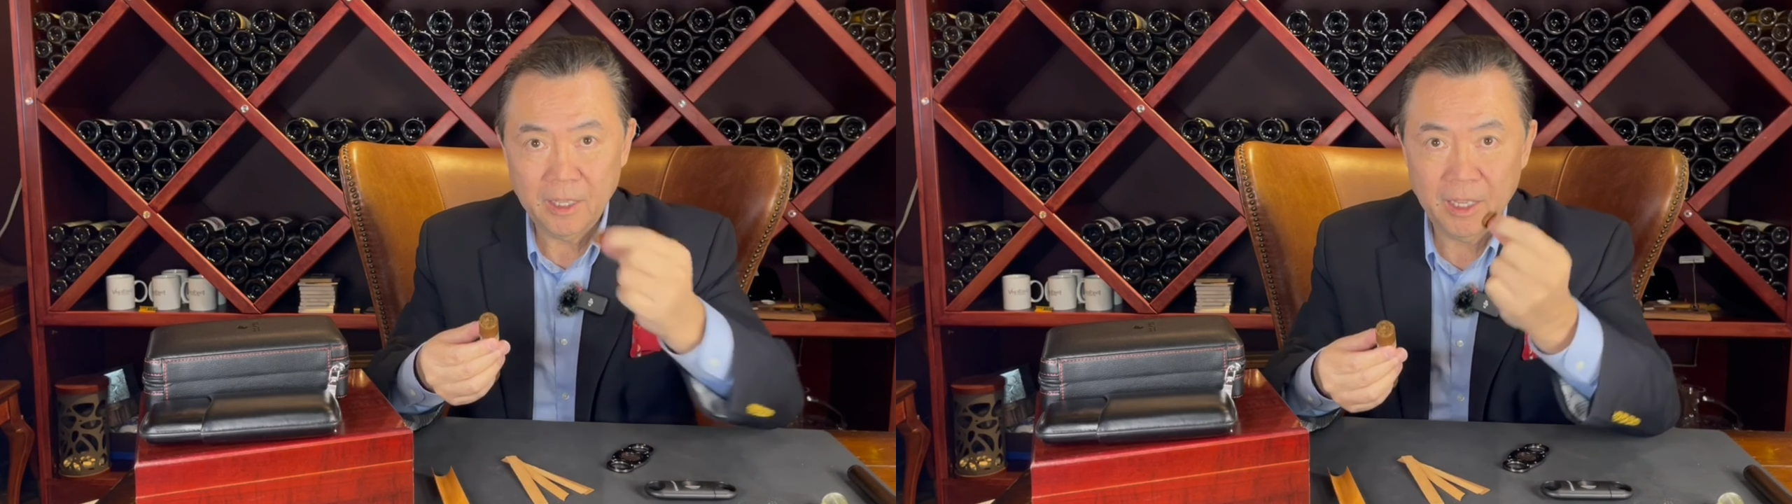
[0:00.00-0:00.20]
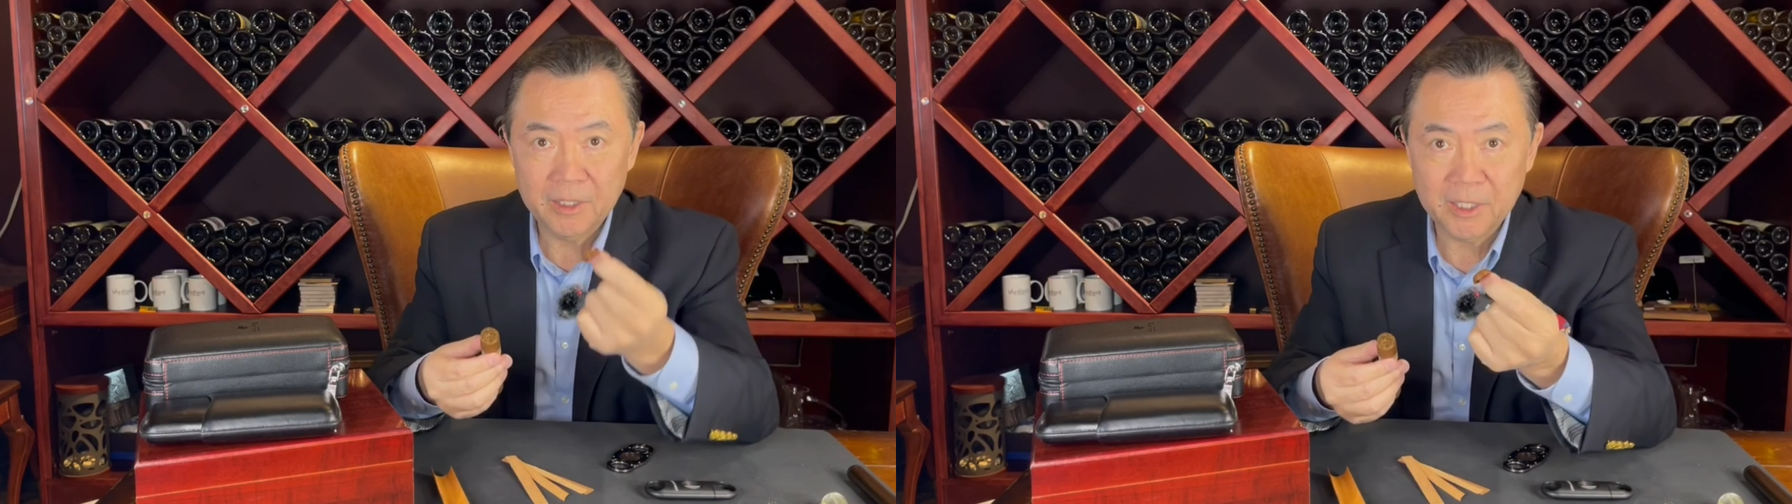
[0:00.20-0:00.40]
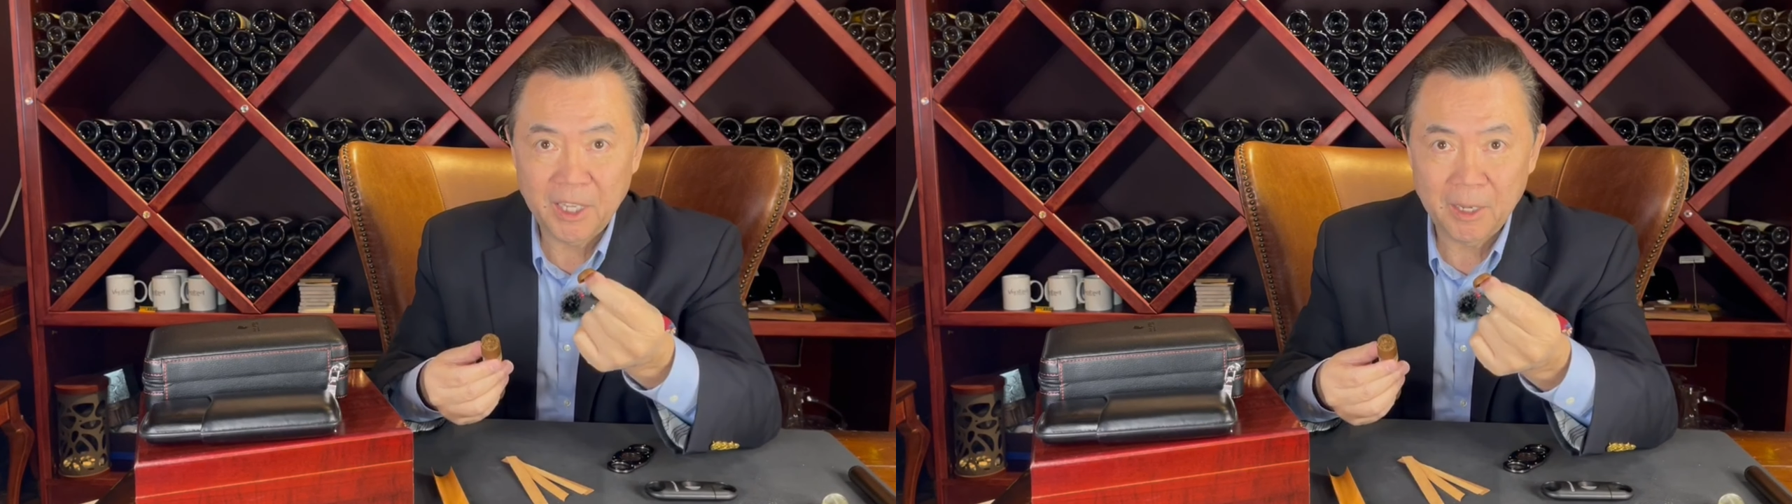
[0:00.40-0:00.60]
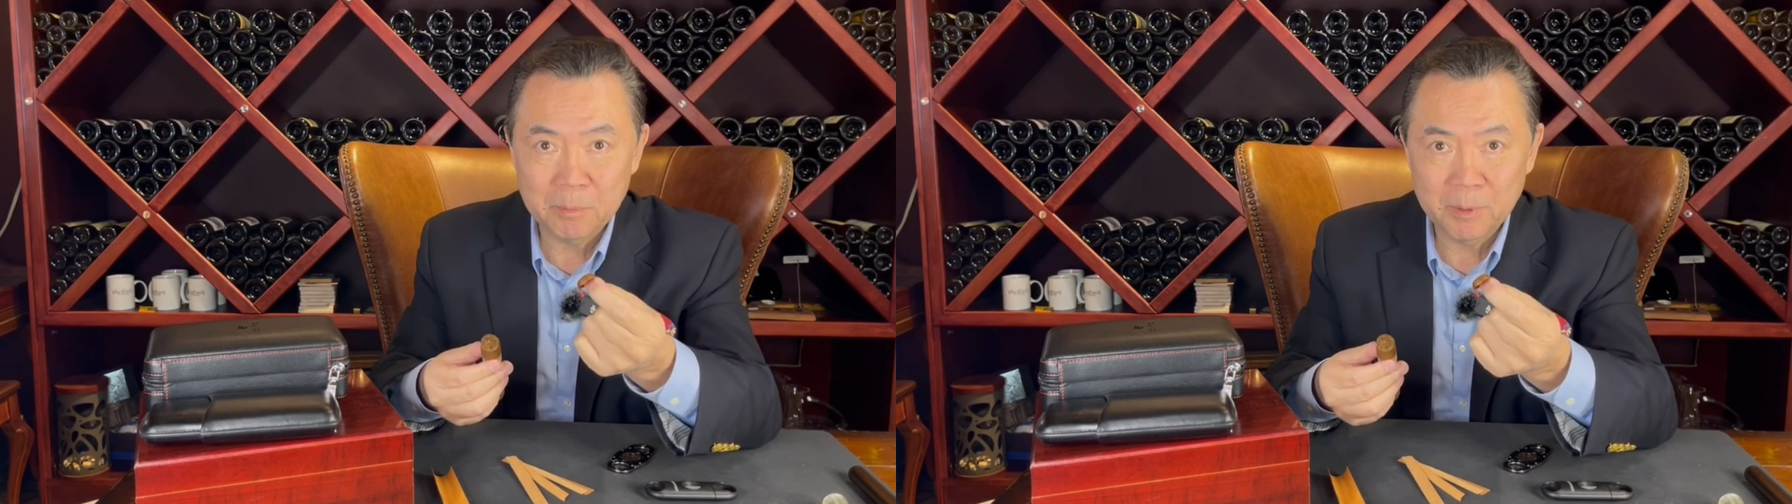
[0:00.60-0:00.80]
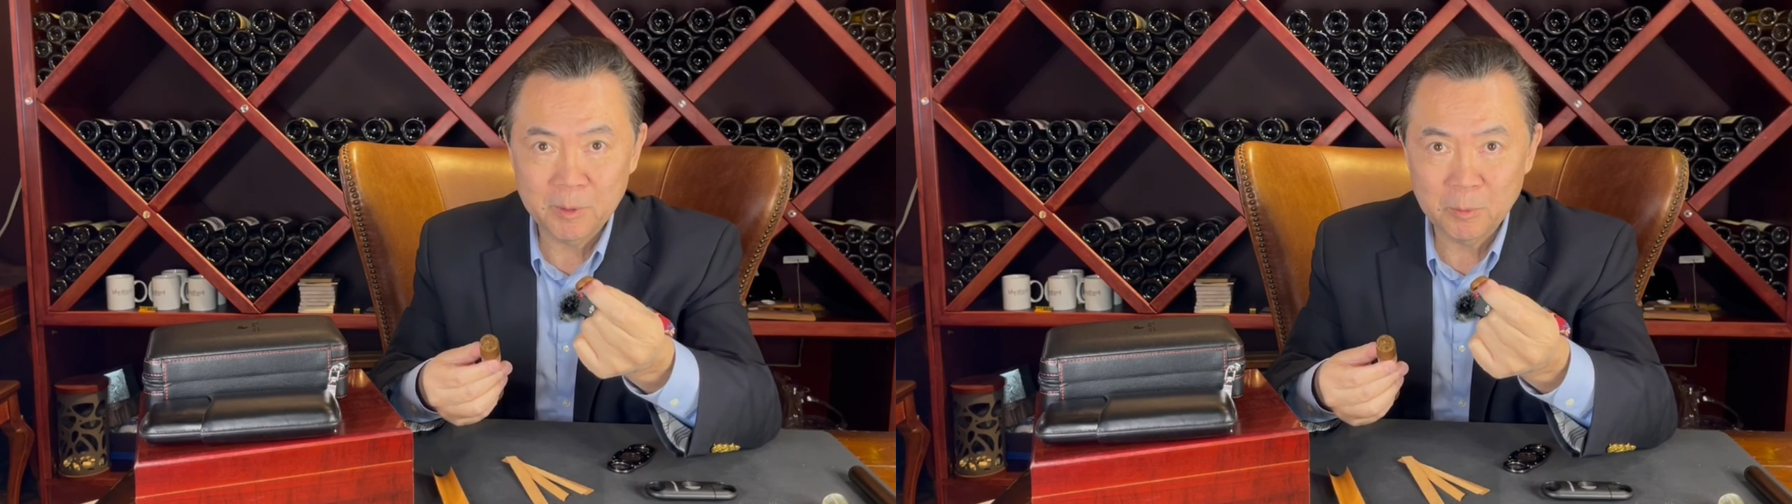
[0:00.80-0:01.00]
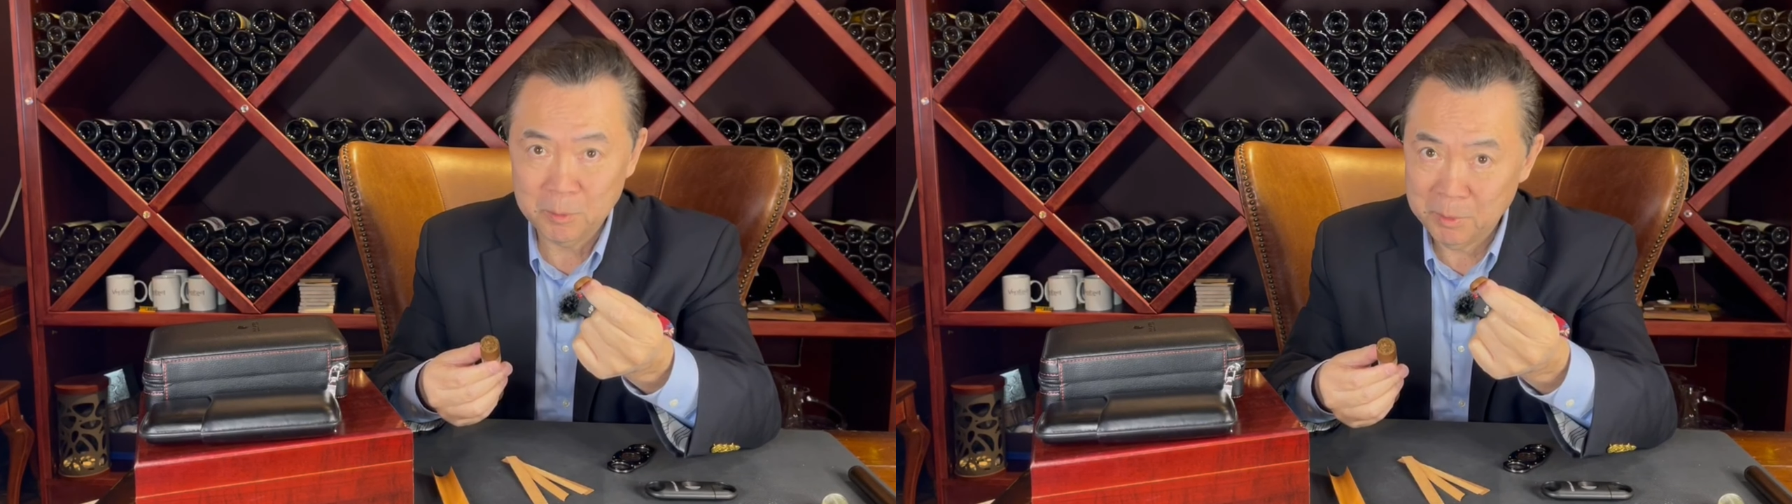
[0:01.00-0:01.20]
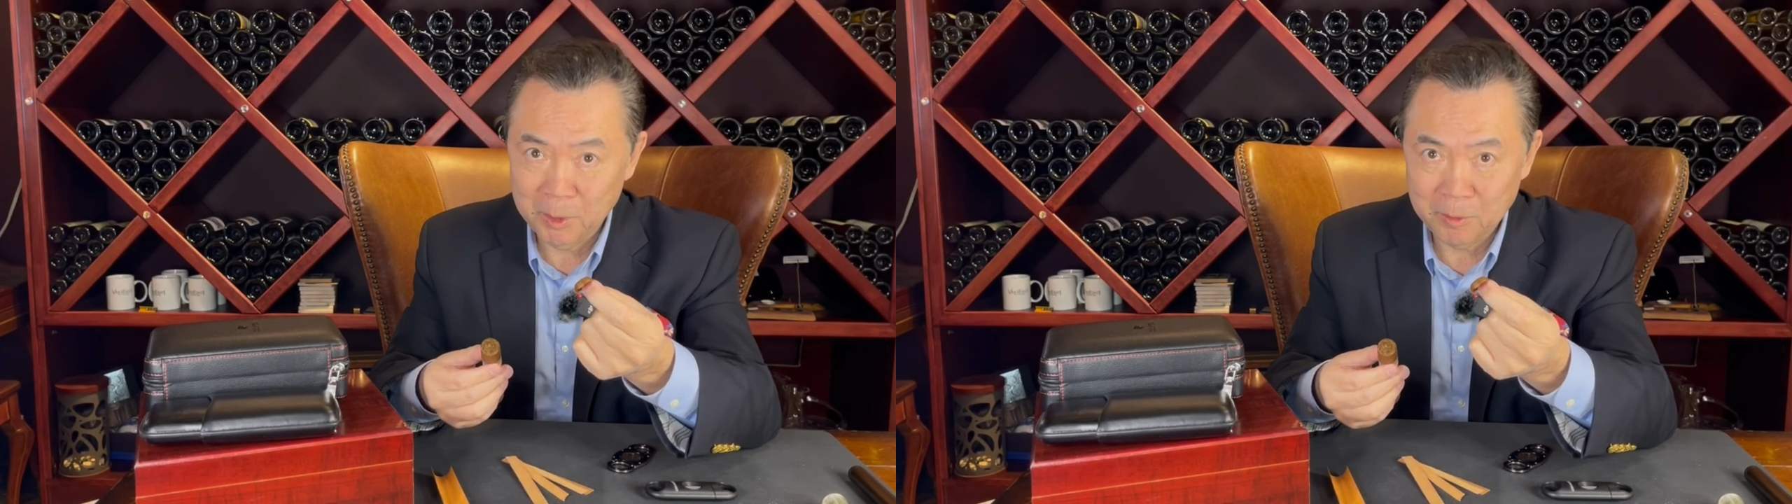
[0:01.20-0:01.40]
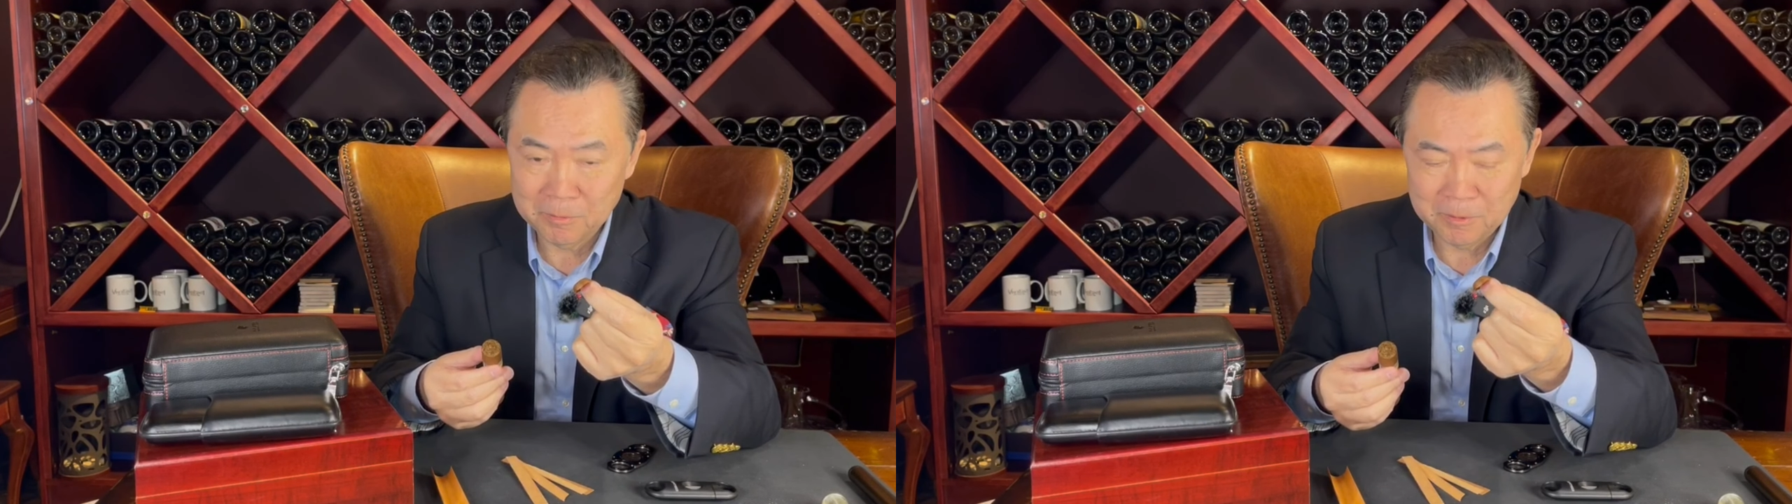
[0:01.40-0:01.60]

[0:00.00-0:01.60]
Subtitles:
and the cap would be off.